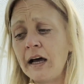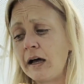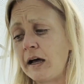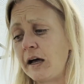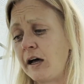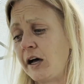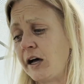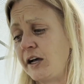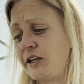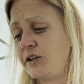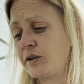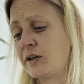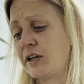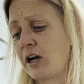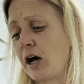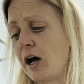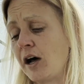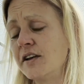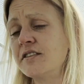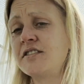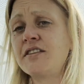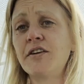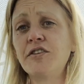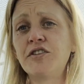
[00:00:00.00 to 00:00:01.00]
uh, you can
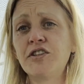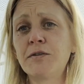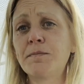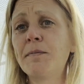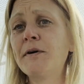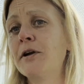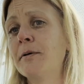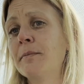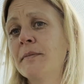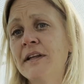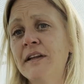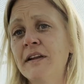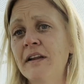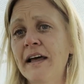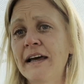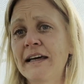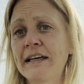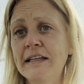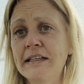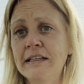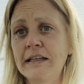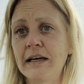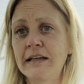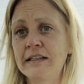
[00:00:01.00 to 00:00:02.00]
also just put them in
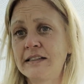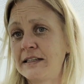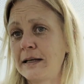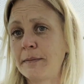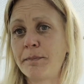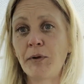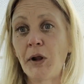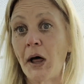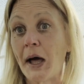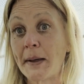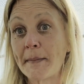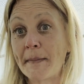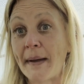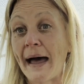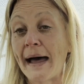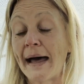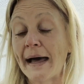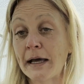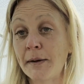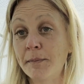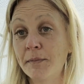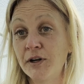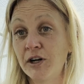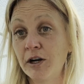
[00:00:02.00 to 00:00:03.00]
like a, a Ziploc
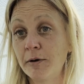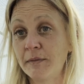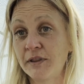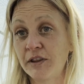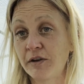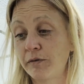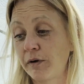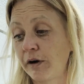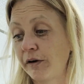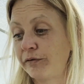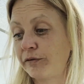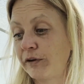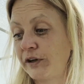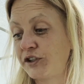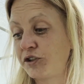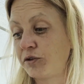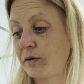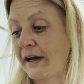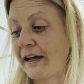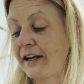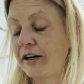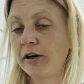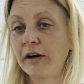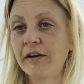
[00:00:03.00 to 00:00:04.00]
bag and put them in the
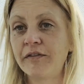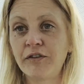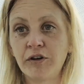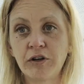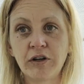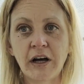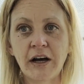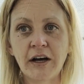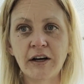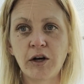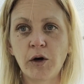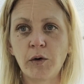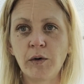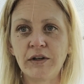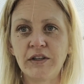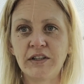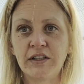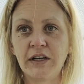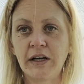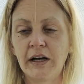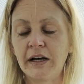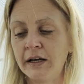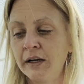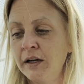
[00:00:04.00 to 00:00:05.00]
refrigerator if you're not going
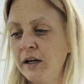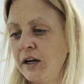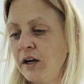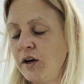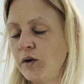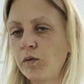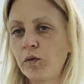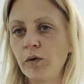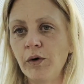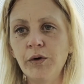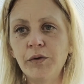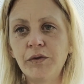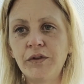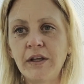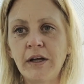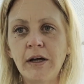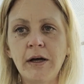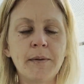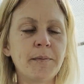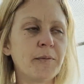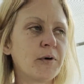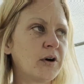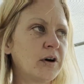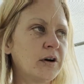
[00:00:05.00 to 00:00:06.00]
to root
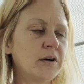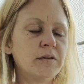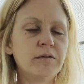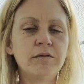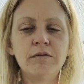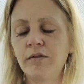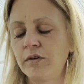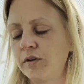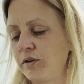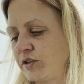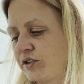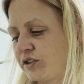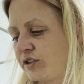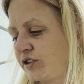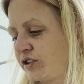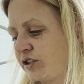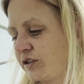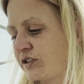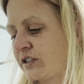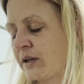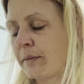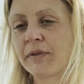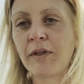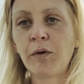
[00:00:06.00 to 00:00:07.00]
them or, or
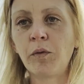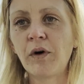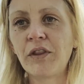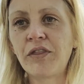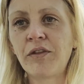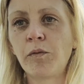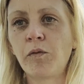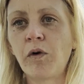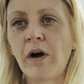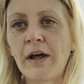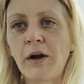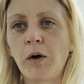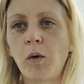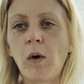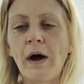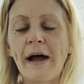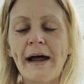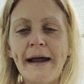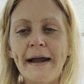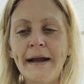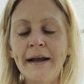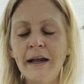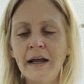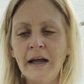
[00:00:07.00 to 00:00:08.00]
do something with them right
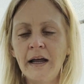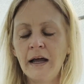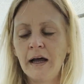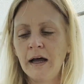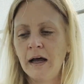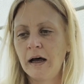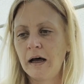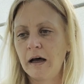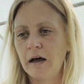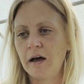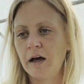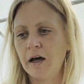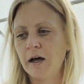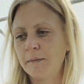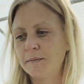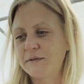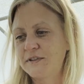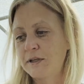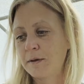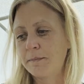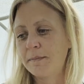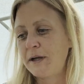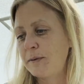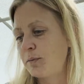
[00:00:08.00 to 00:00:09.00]
away. Um,
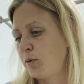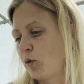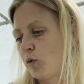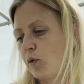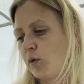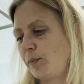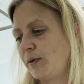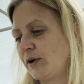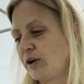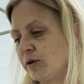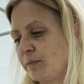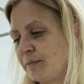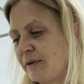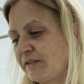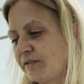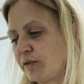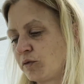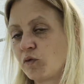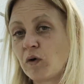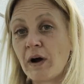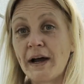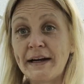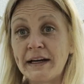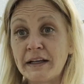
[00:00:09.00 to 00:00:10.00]
some people will put them
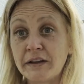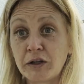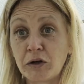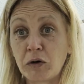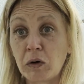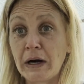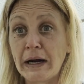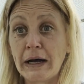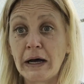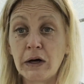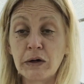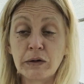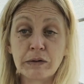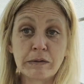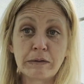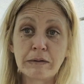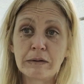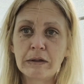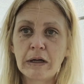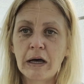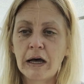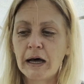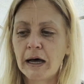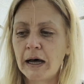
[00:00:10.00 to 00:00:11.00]
even right in the ground.
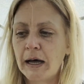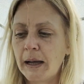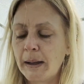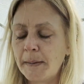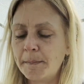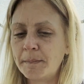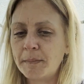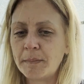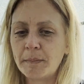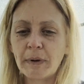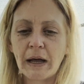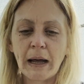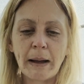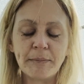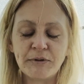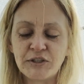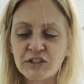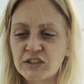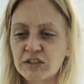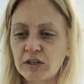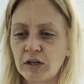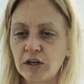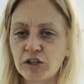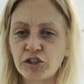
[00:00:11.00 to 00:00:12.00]
Uh, I'm
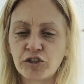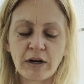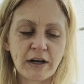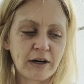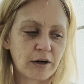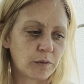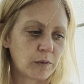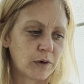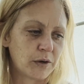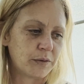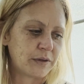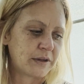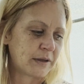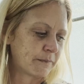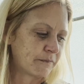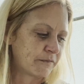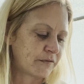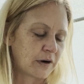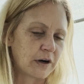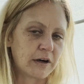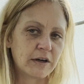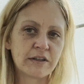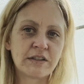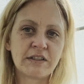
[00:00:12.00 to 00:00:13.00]
just going to try to root them
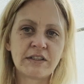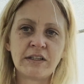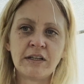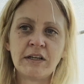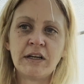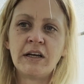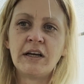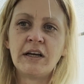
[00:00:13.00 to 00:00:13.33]
first.